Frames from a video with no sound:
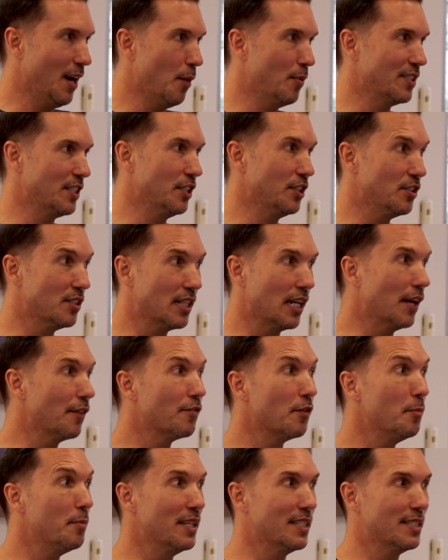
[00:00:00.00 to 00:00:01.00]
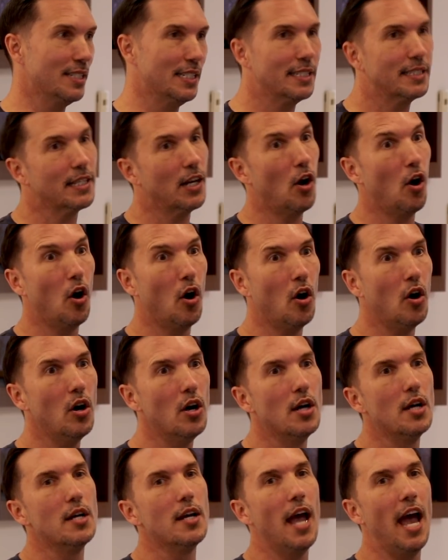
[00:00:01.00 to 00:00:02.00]
I wasn't using it for business at
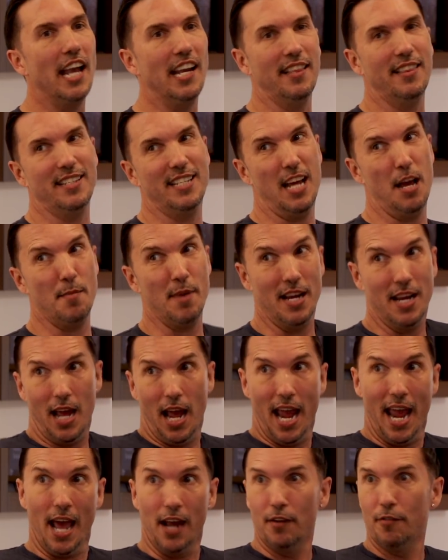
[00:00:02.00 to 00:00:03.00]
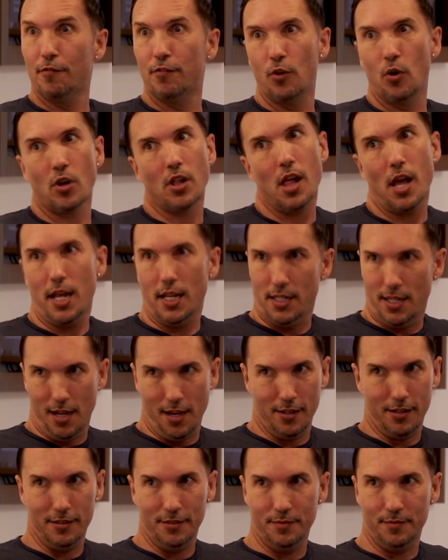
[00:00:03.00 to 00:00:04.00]
all. And at the time, I had a full
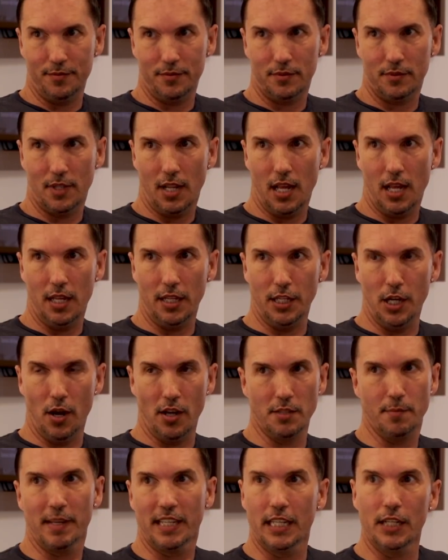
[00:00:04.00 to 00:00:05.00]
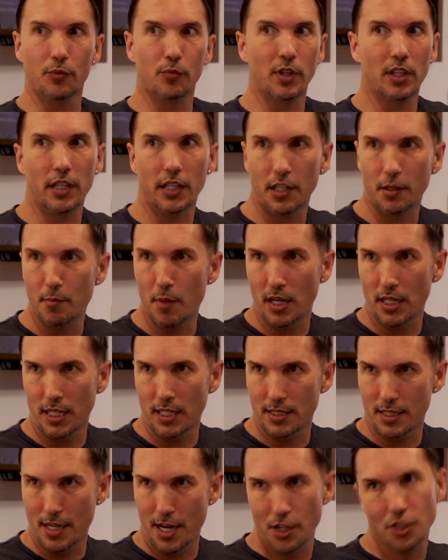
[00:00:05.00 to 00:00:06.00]
clientele. You know, I was making really good money
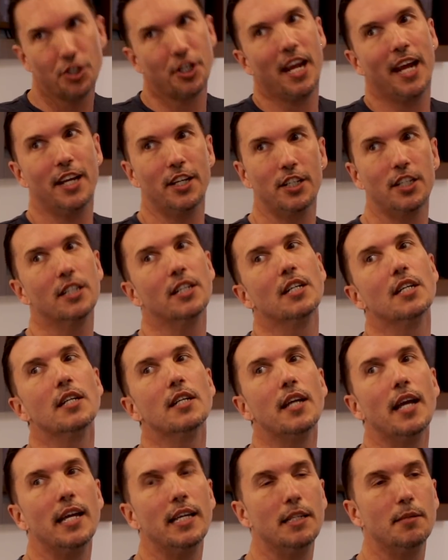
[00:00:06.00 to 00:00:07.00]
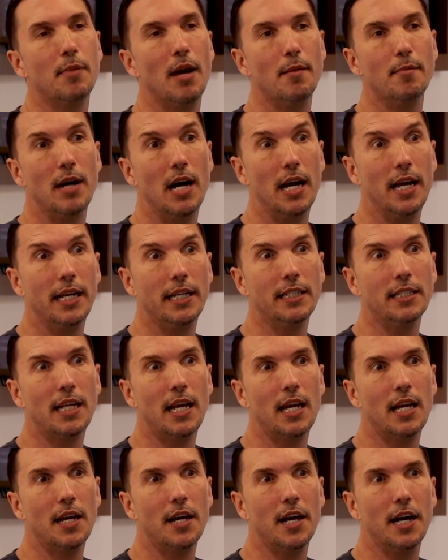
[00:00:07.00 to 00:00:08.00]
as an educator. And in my mind,
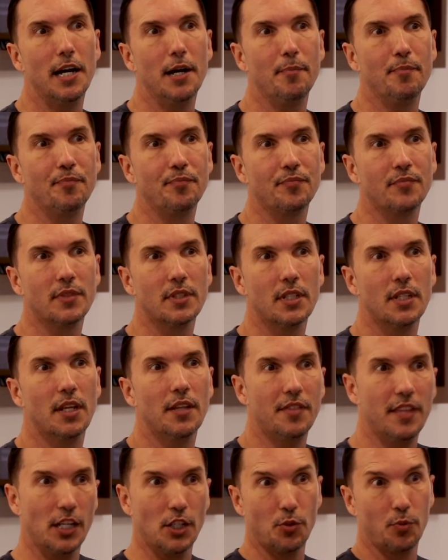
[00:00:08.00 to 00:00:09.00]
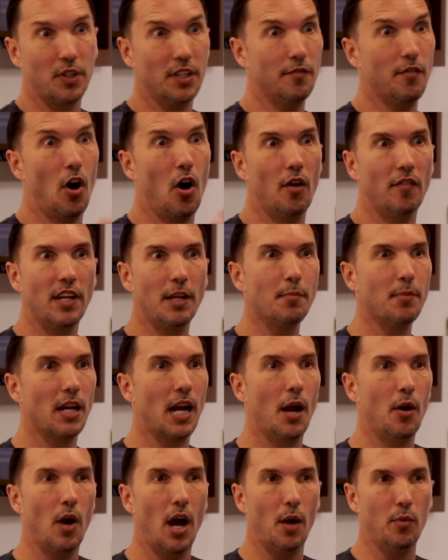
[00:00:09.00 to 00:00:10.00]
things were evolving, but
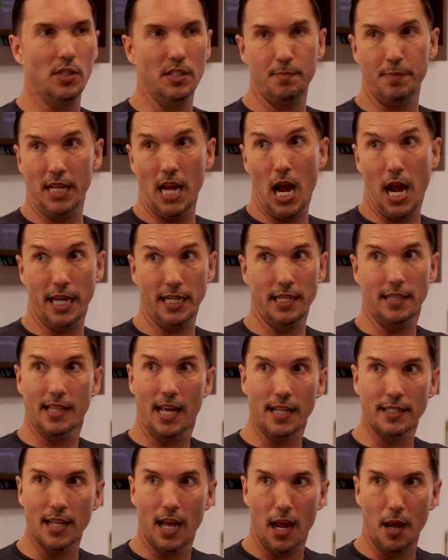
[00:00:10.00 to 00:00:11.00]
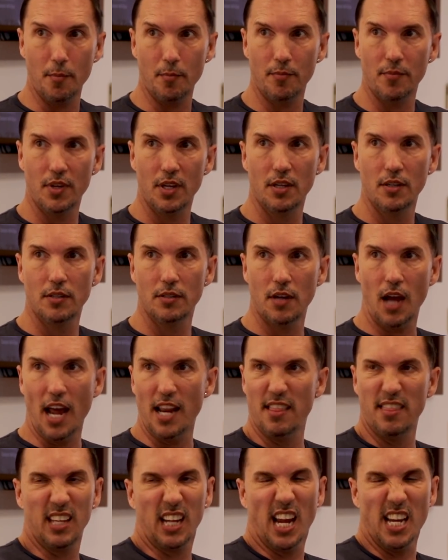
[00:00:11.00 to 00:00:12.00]
I was behind at that time. I
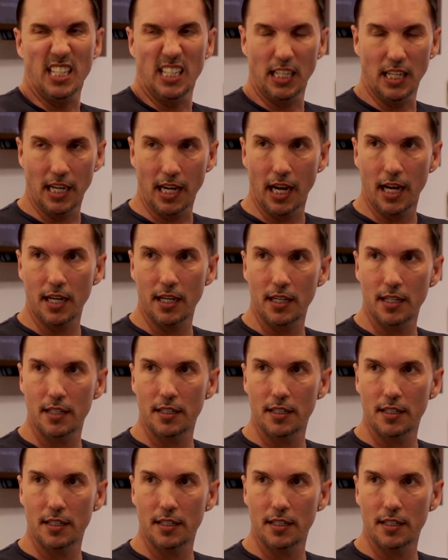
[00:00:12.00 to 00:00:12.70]
didn't think I needed it.